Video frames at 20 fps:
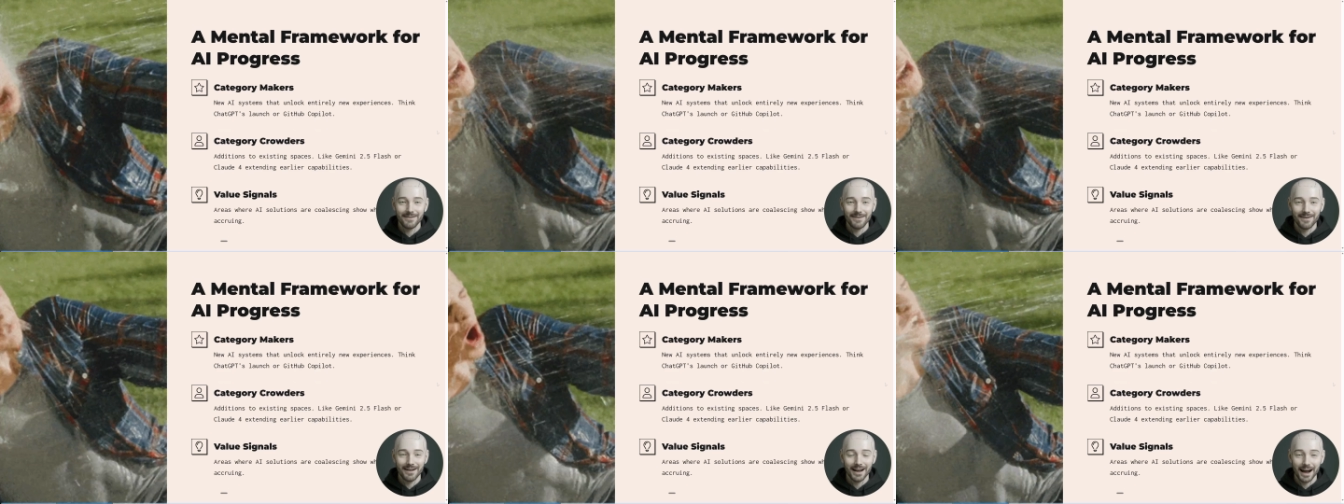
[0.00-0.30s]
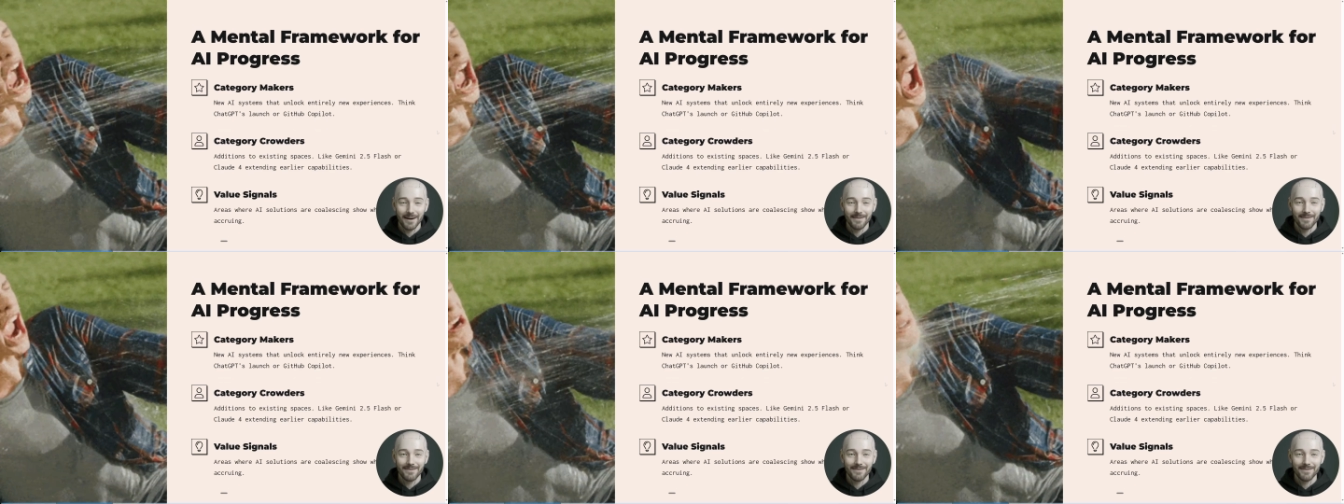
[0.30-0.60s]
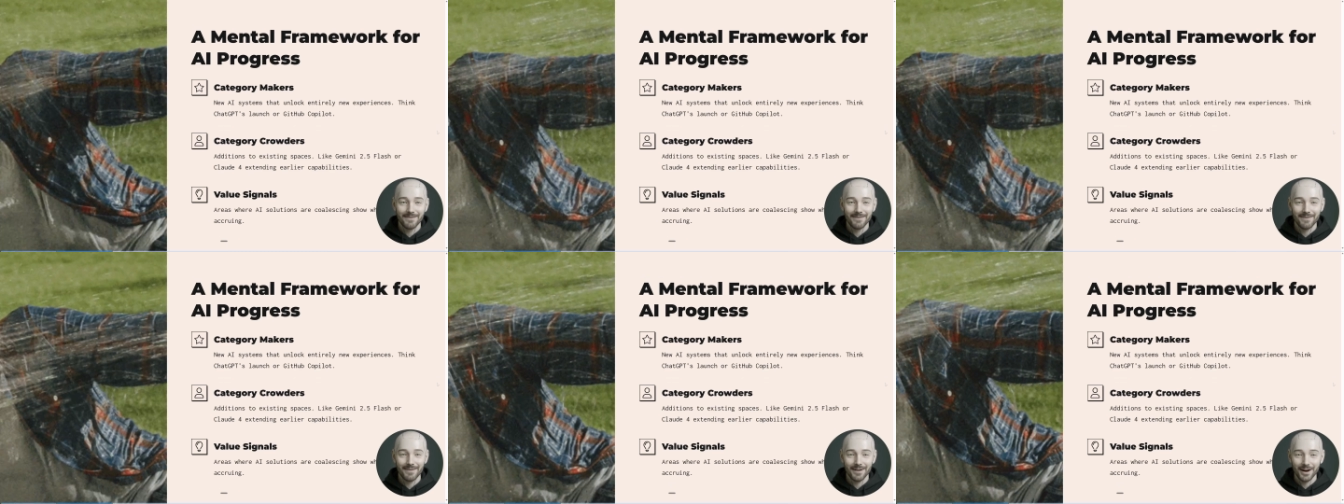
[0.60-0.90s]
Yep,
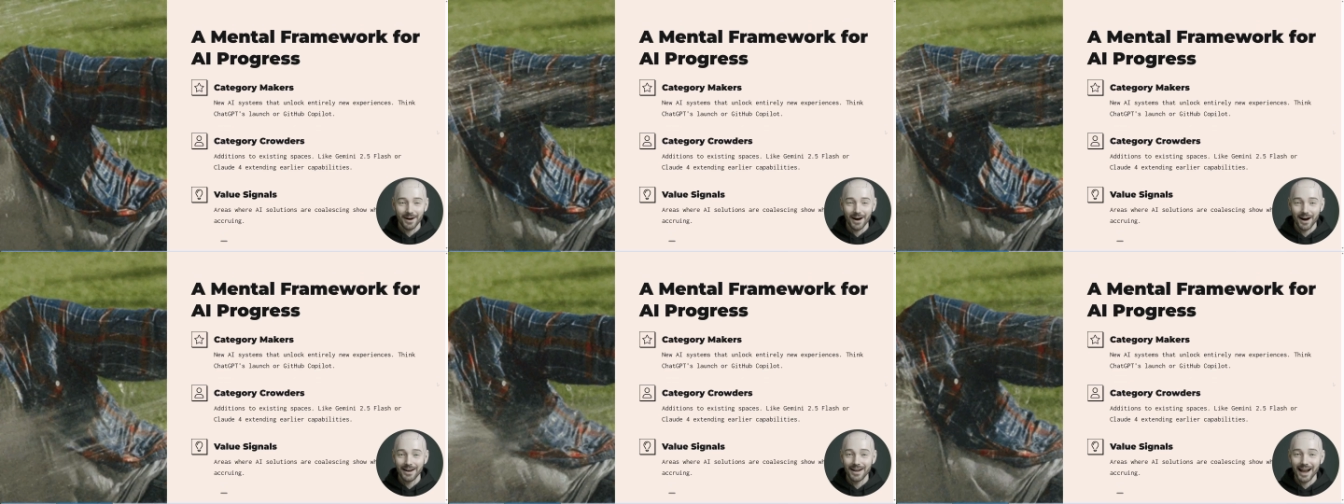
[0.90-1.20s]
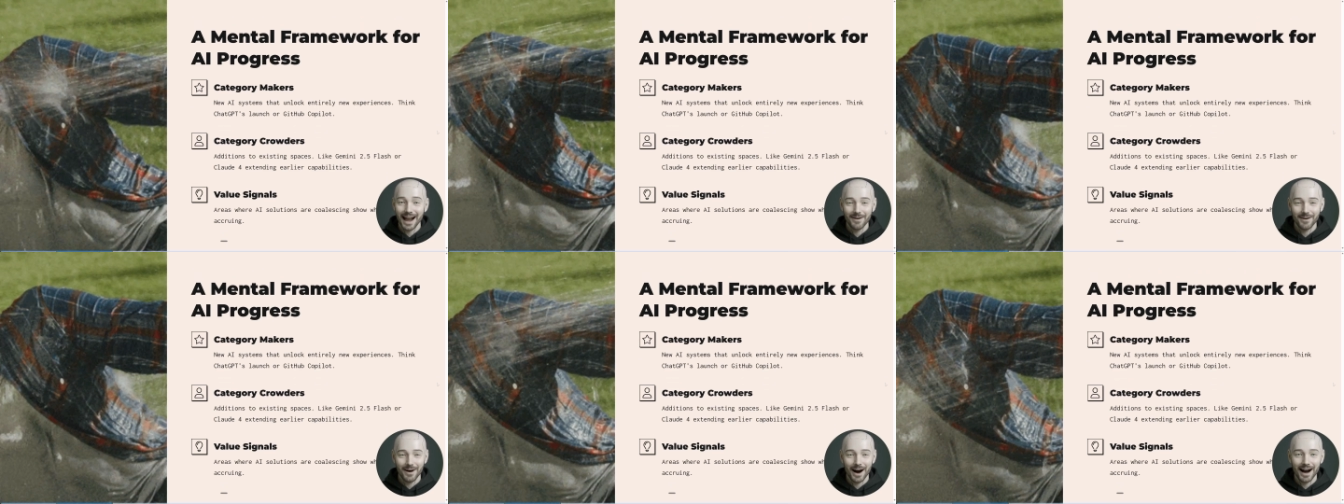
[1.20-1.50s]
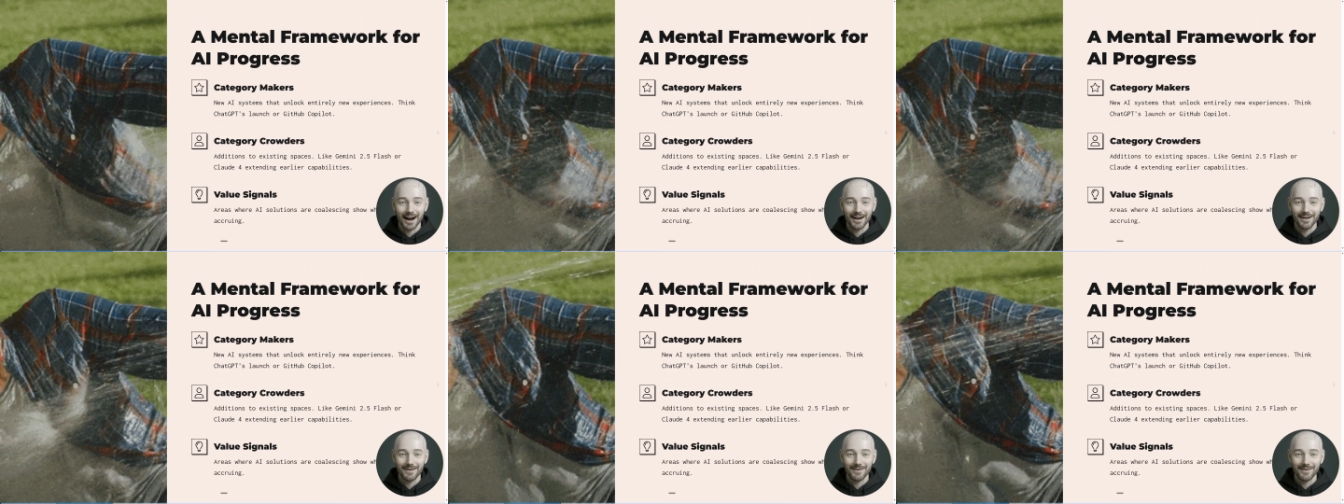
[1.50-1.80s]
you heard that
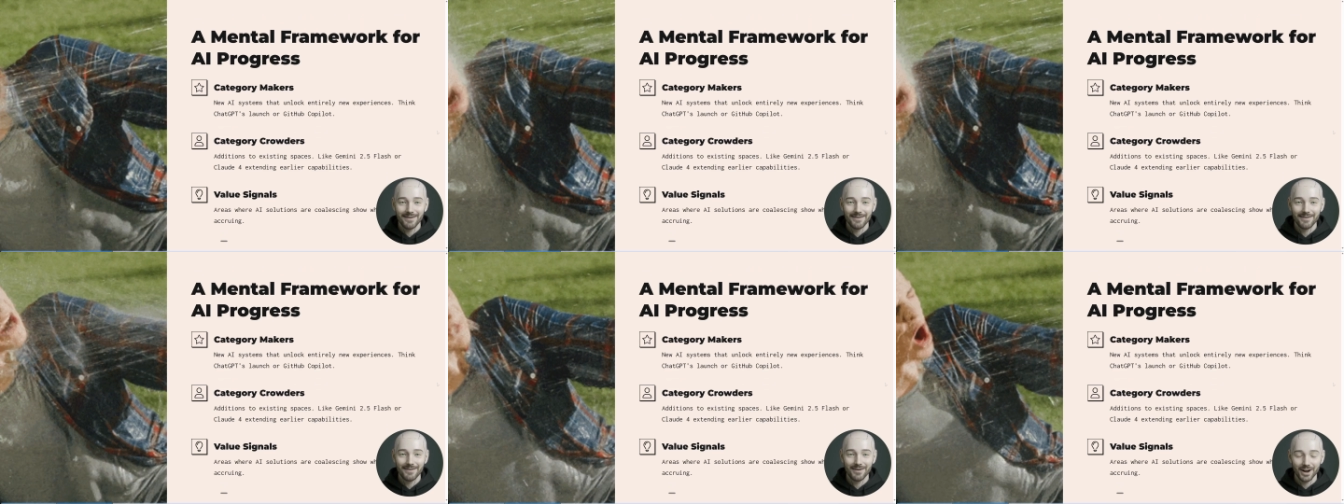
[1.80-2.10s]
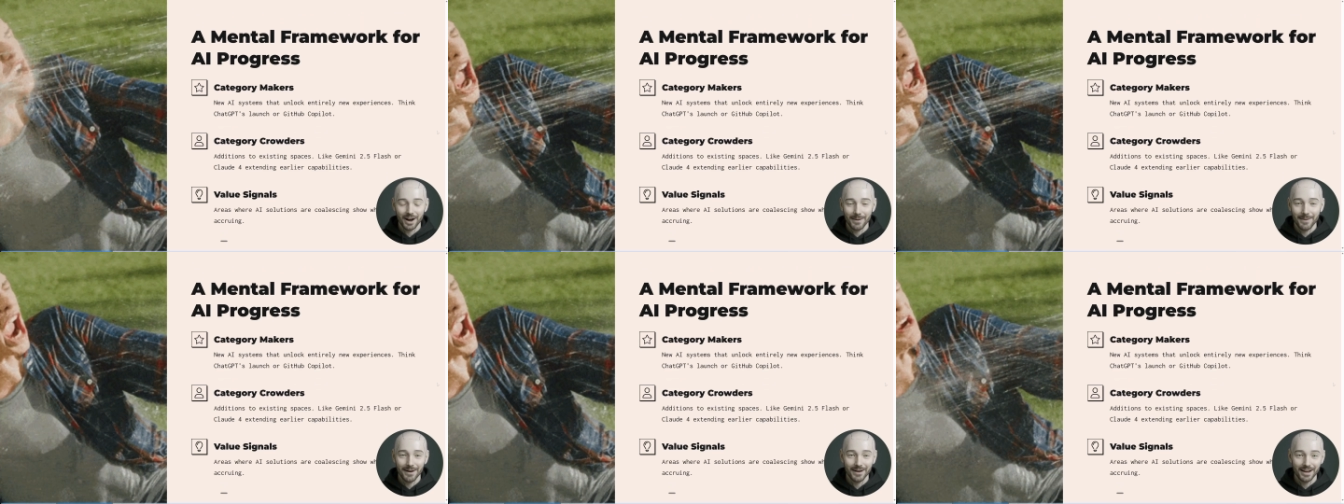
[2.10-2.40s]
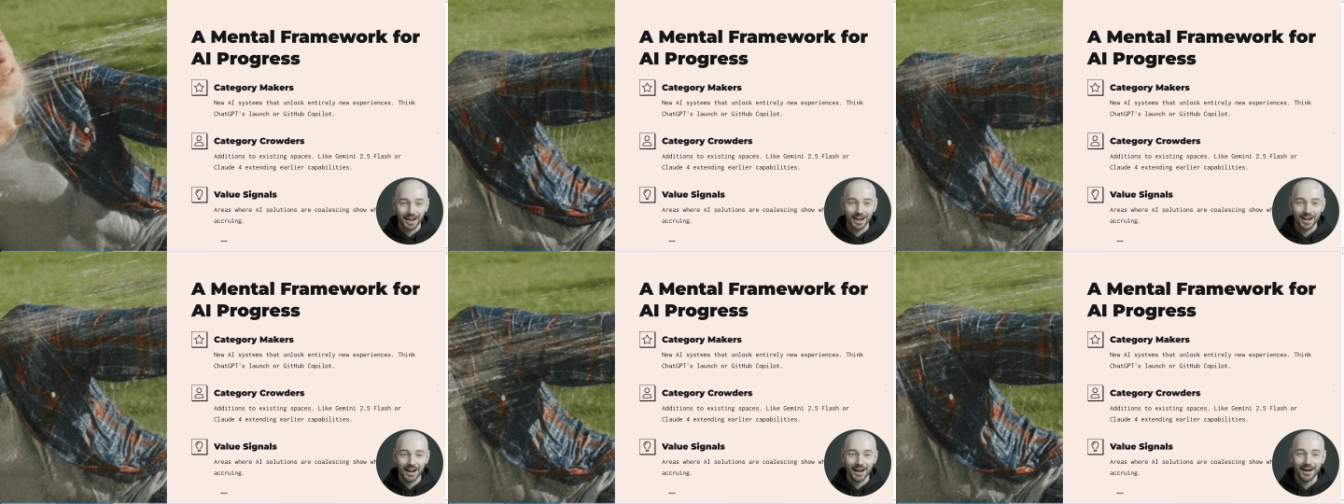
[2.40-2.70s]
right,
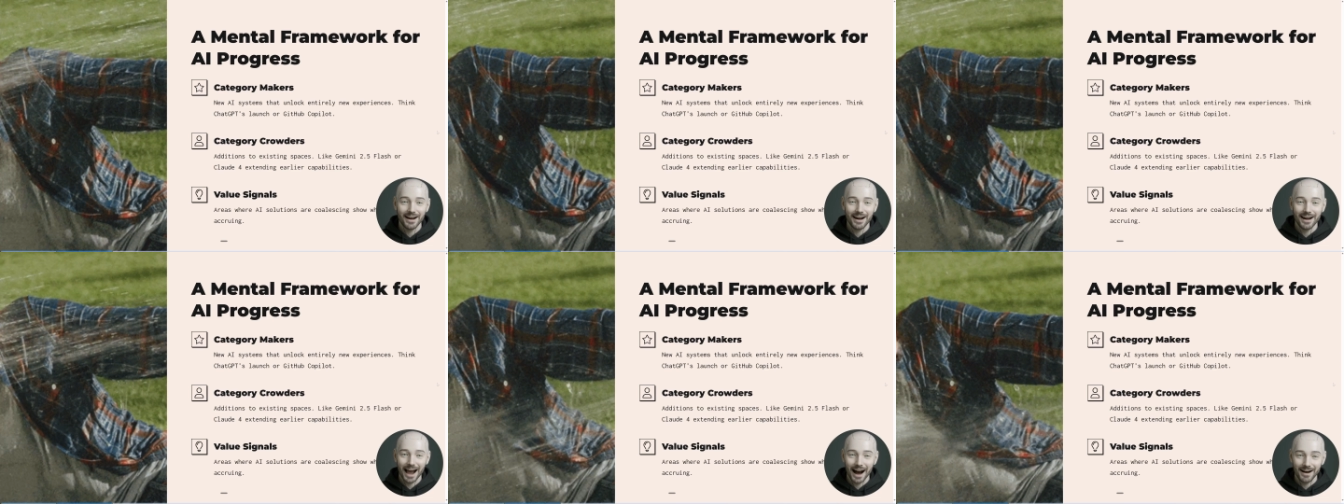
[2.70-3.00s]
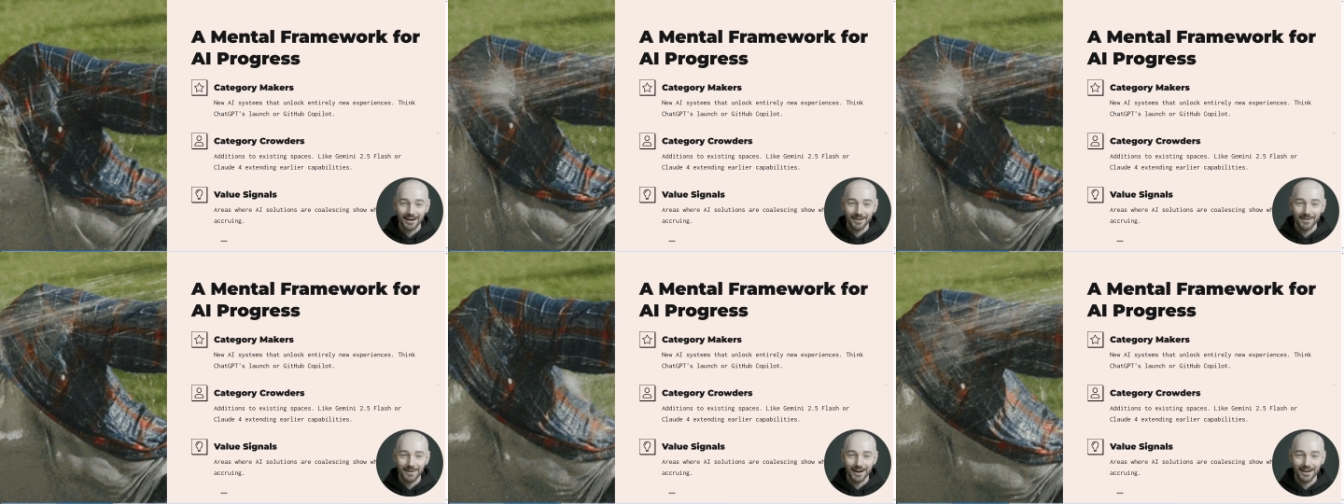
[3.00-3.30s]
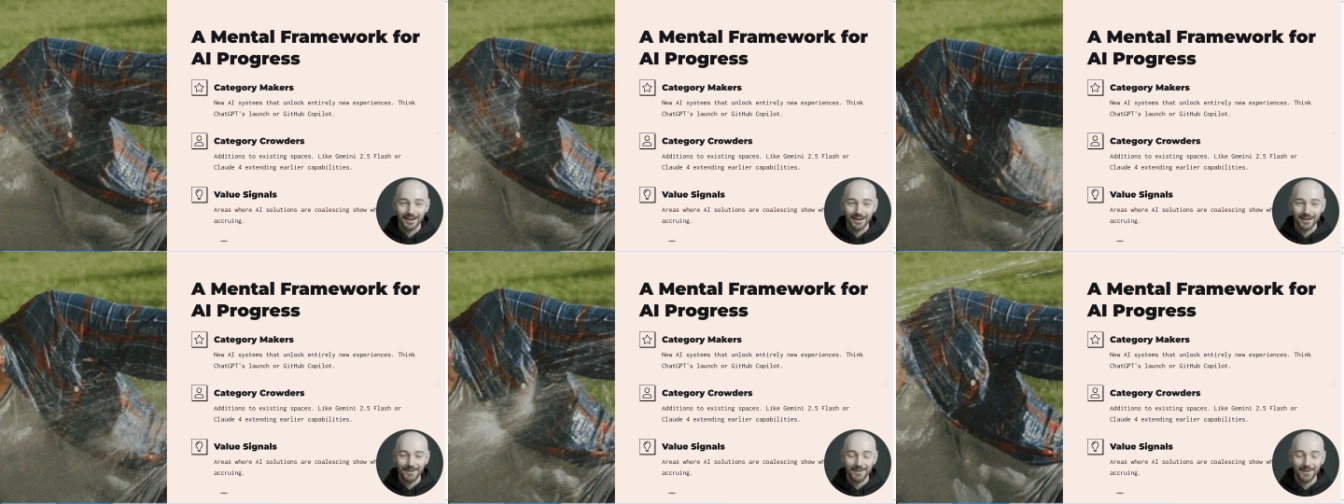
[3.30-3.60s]
triple-digit
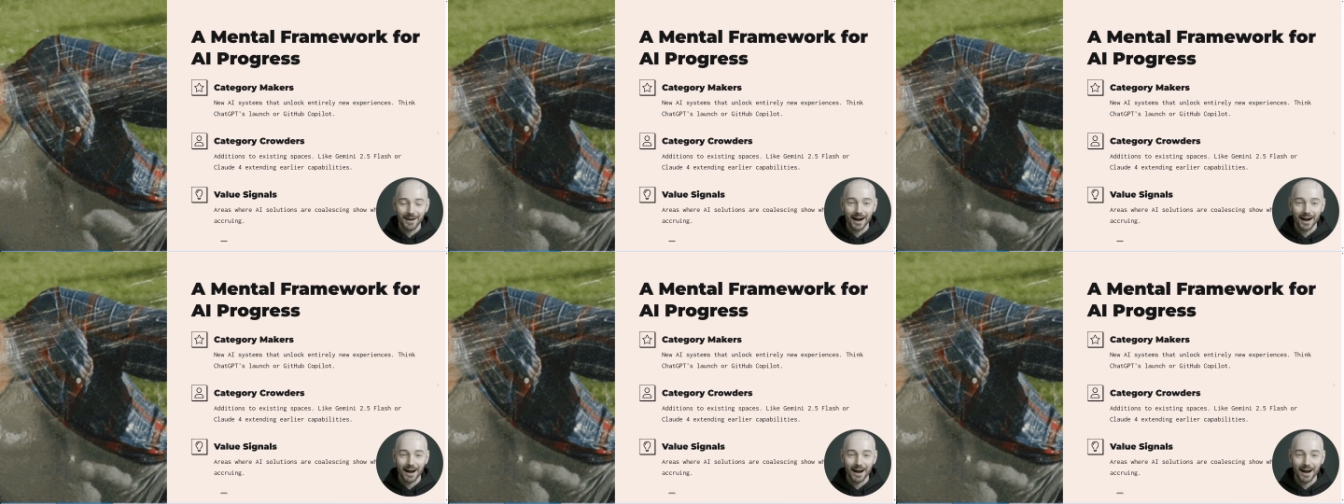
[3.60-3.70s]
announcements.